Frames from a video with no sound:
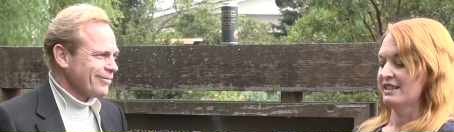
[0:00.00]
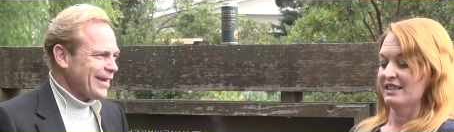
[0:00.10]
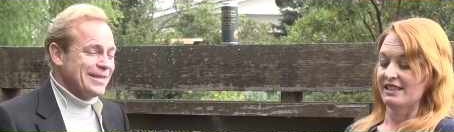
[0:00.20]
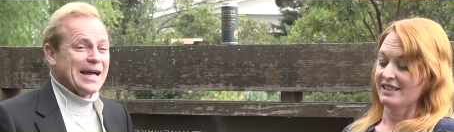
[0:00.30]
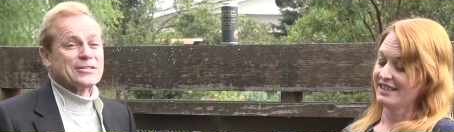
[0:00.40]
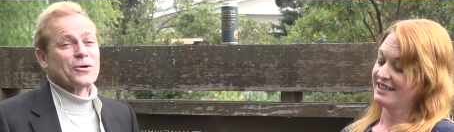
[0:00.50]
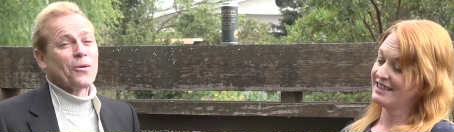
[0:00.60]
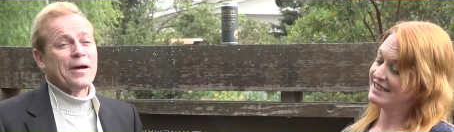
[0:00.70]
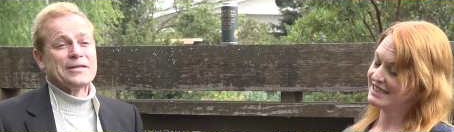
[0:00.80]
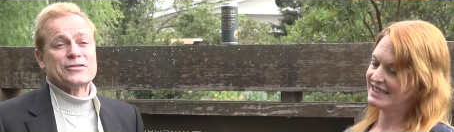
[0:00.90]
Speaker 1: That's
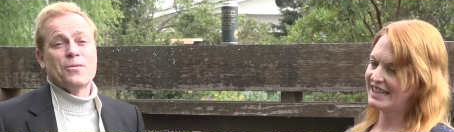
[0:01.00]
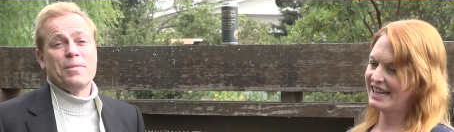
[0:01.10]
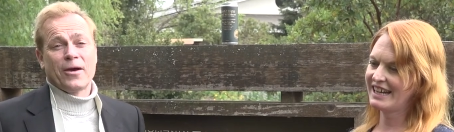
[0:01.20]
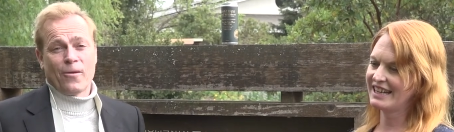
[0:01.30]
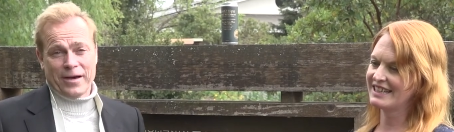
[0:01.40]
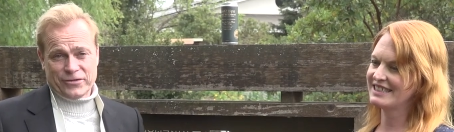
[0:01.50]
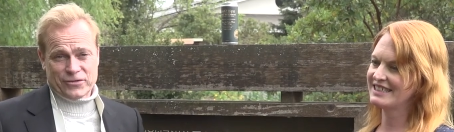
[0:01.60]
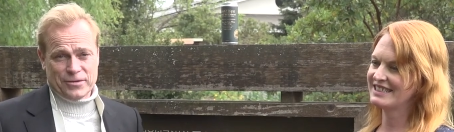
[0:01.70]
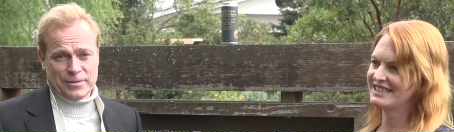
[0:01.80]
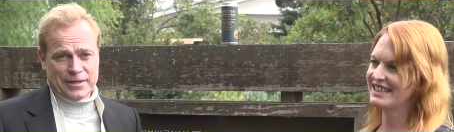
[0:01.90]
always the big
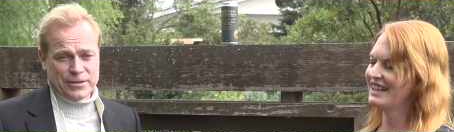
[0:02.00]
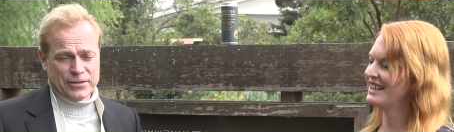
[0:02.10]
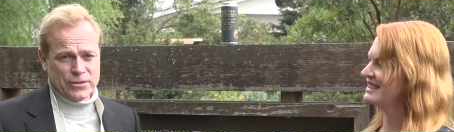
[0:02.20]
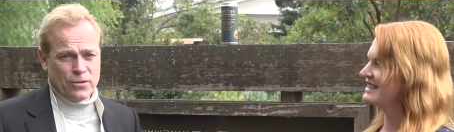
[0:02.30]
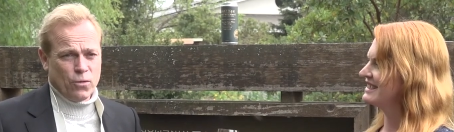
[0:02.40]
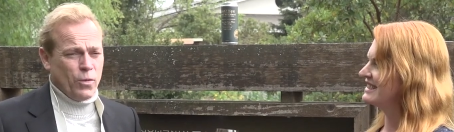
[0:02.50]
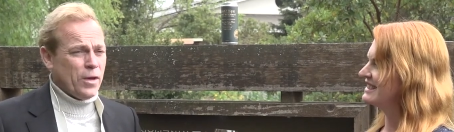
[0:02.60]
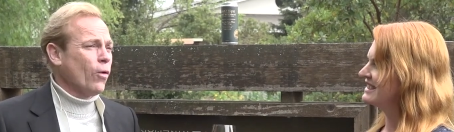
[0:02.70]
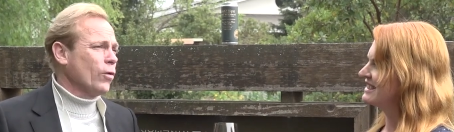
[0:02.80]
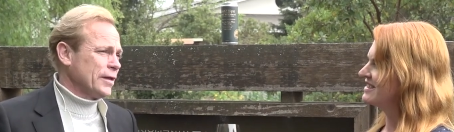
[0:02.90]
question, because we
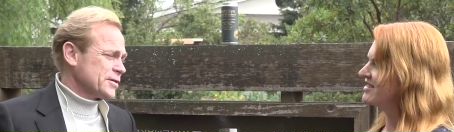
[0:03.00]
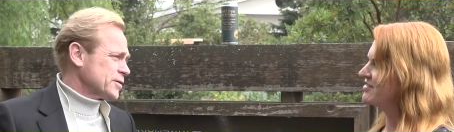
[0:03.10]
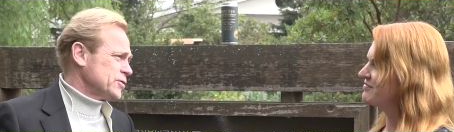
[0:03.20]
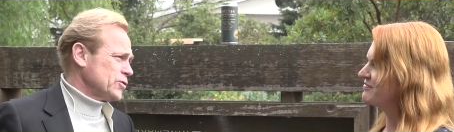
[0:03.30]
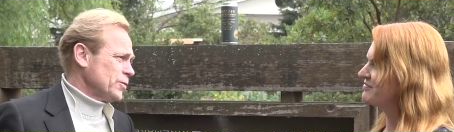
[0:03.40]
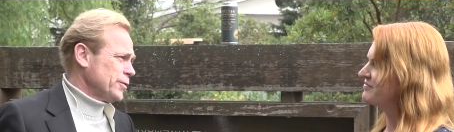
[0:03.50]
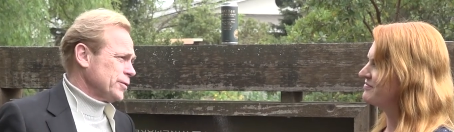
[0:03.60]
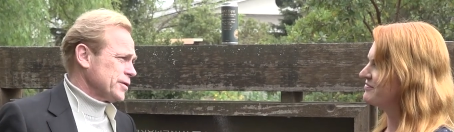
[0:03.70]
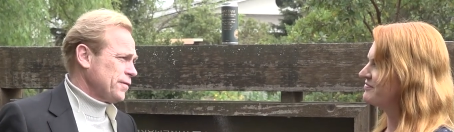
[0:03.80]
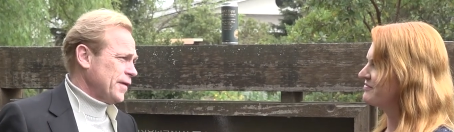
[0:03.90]
all as
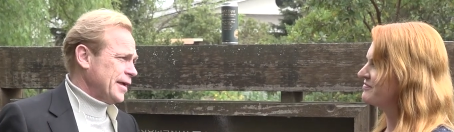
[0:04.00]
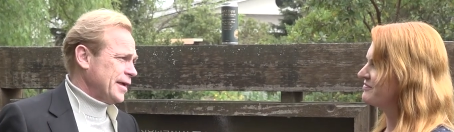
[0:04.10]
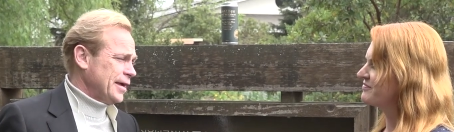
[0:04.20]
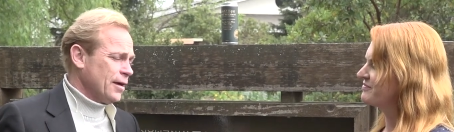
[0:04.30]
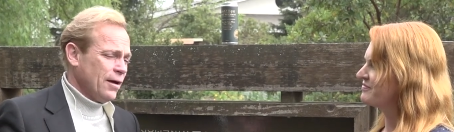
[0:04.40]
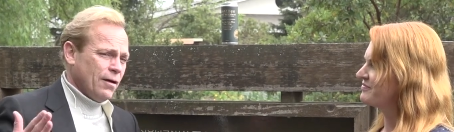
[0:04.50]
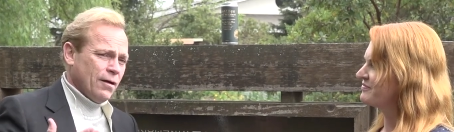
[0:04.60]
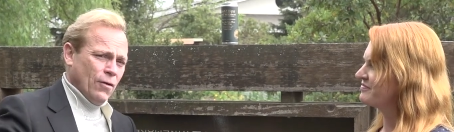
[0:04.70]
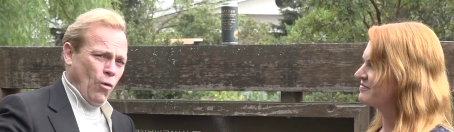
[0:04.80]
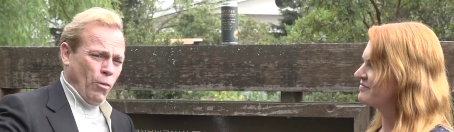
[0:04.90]
consumers are thinking,
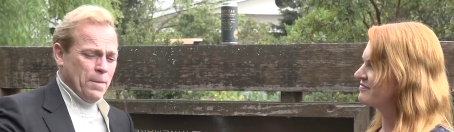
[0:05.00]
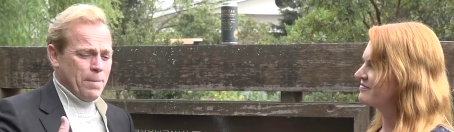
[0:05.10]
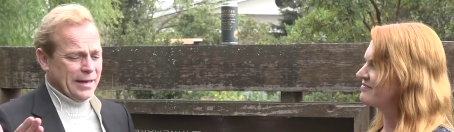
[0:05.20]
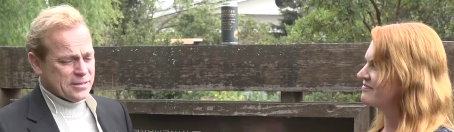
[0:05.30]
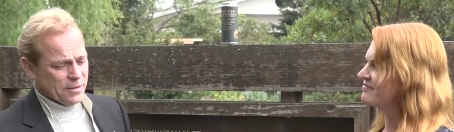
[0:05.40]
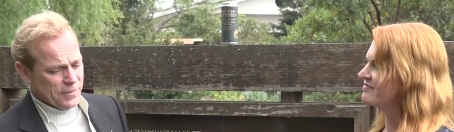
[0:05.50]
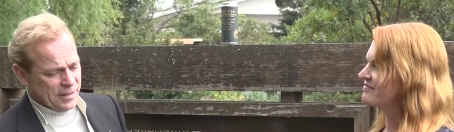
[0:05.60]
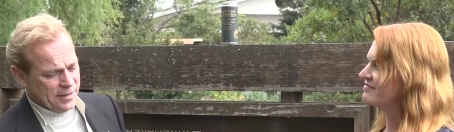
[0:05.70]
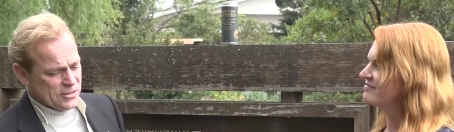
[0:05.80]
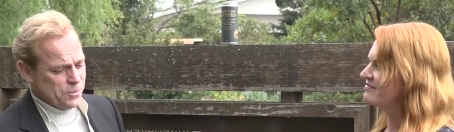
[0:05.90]
we buy something in this